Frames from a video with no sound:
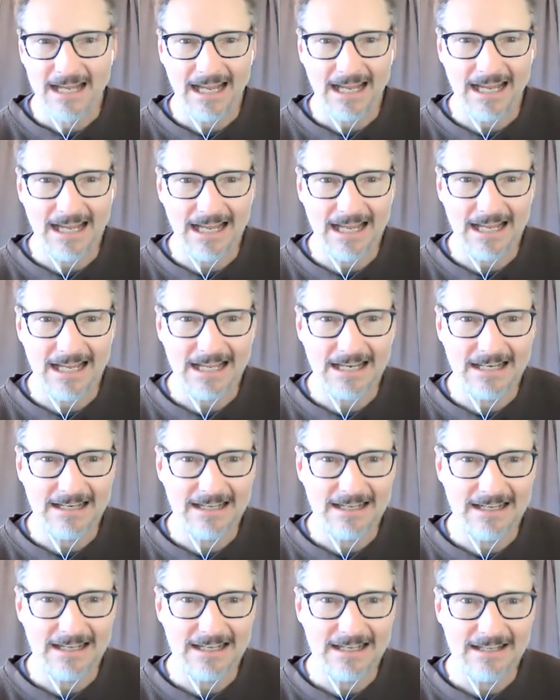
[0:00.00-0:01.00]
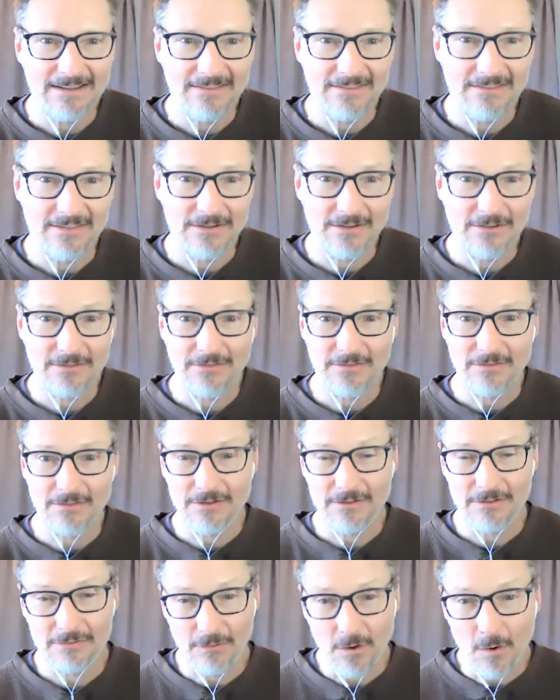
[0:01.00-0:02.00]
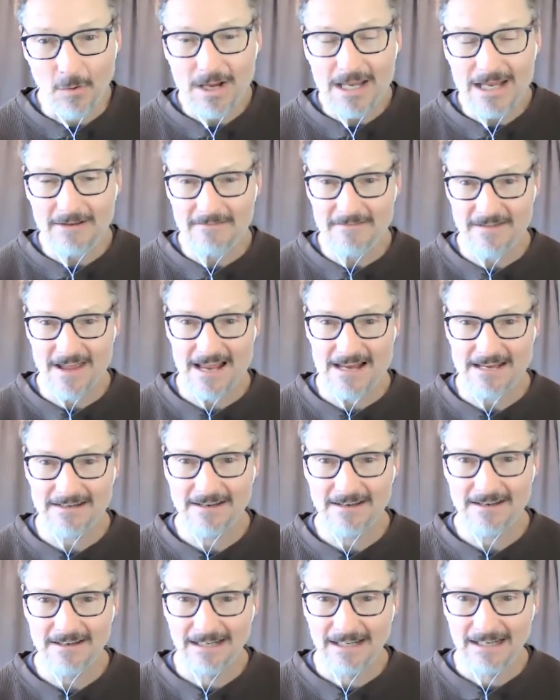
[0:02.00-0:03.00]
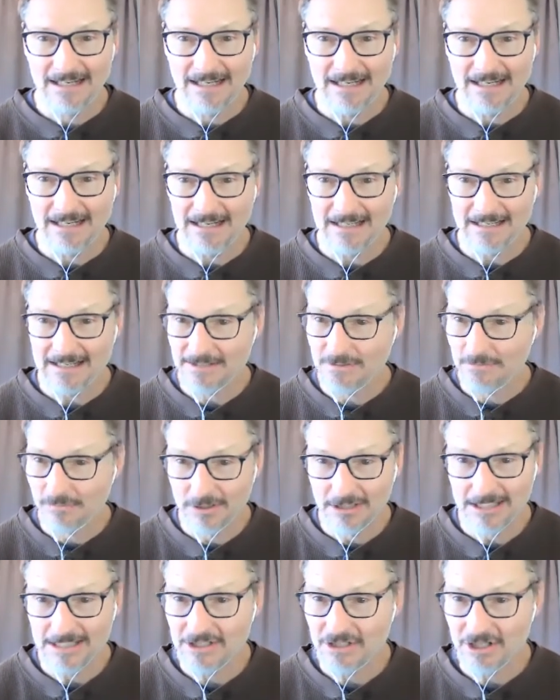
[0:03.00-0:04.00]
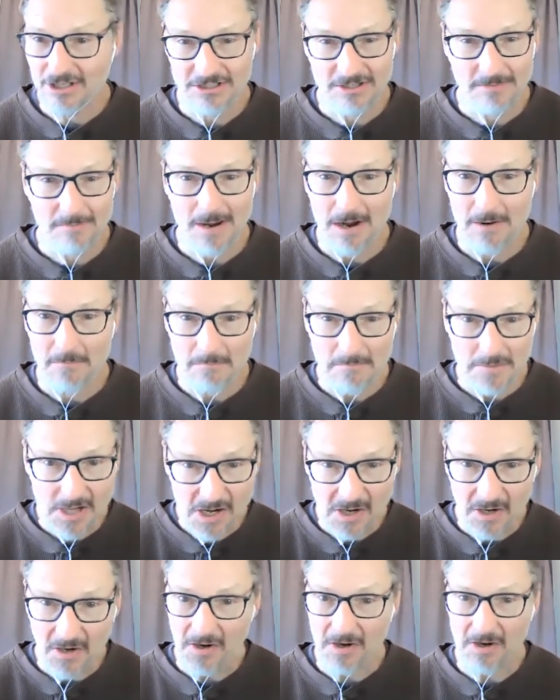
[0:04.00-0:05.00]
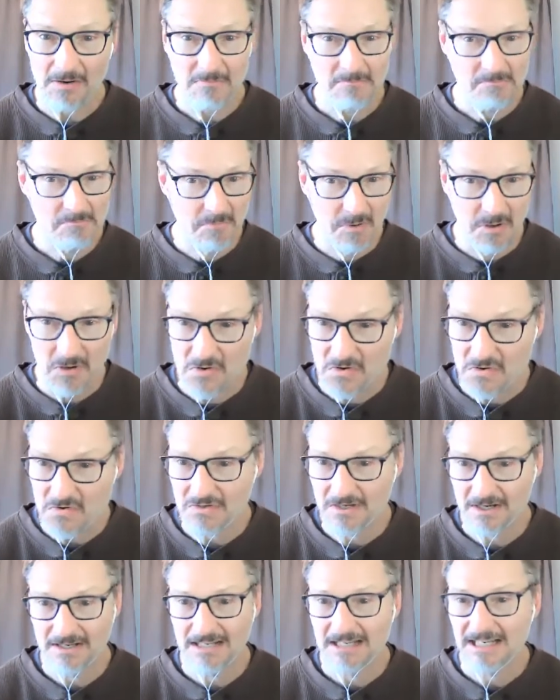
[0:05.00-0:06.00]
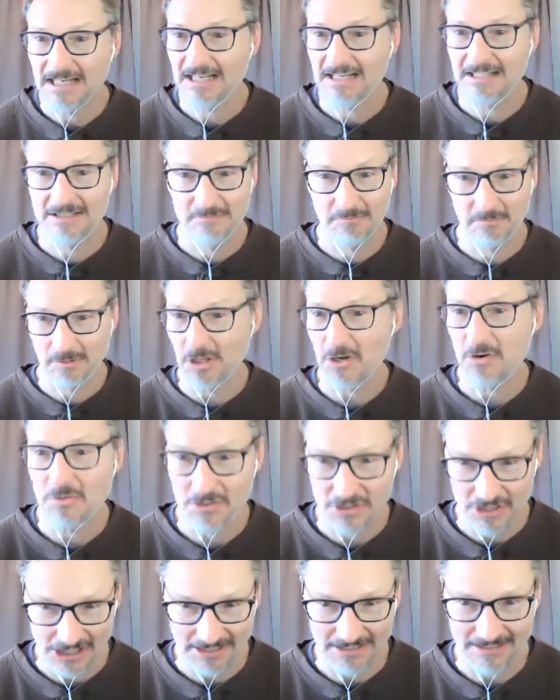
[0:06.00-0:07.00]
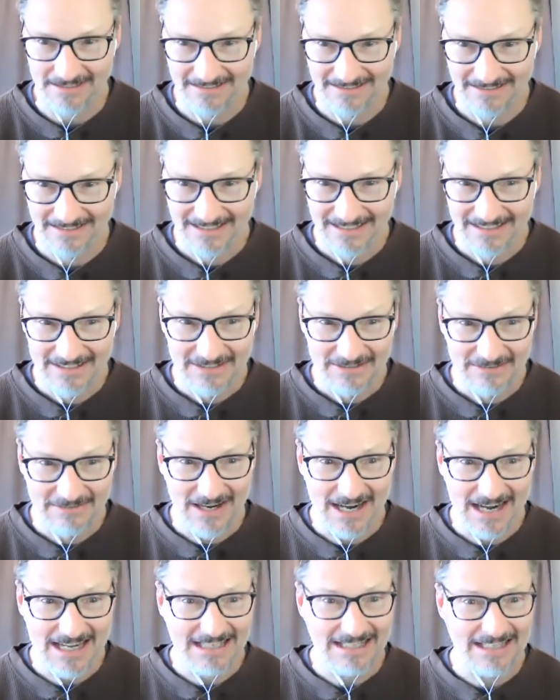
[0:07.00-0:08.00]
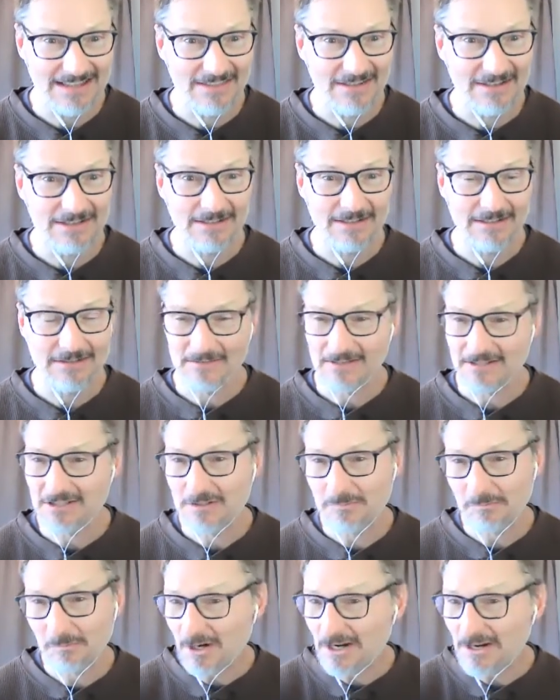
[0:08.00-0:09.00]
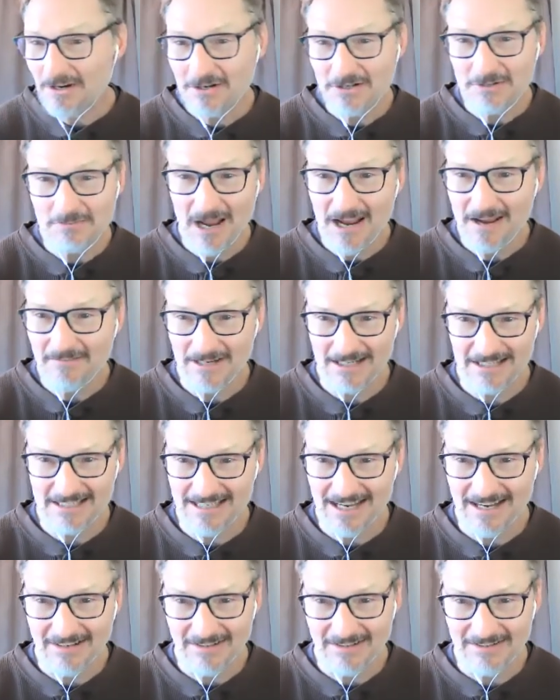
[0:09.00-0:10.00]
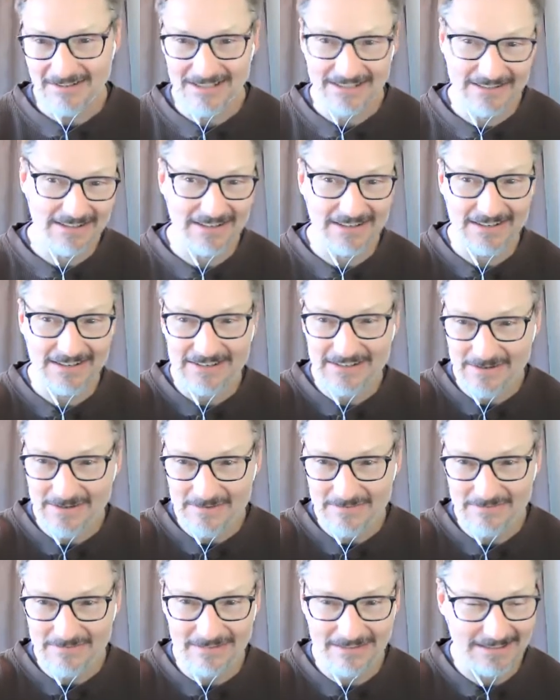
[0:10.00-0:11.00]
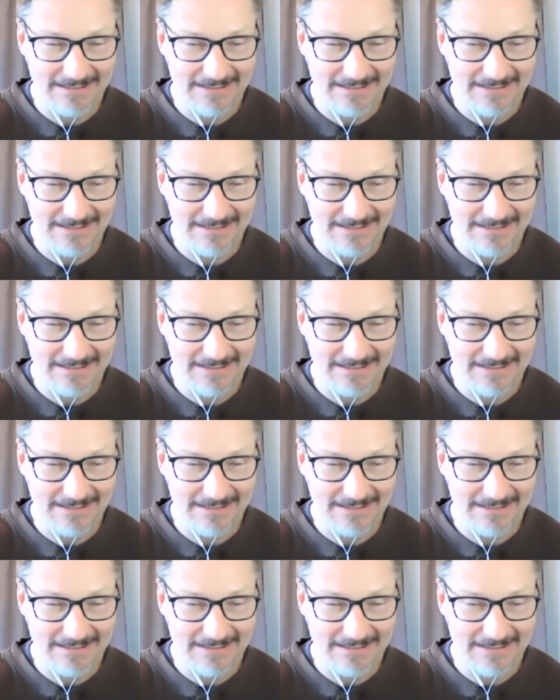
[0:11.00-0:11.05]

And the throwing event is really just about pure brute explosion, right? The sprinters may have excelled in the 100,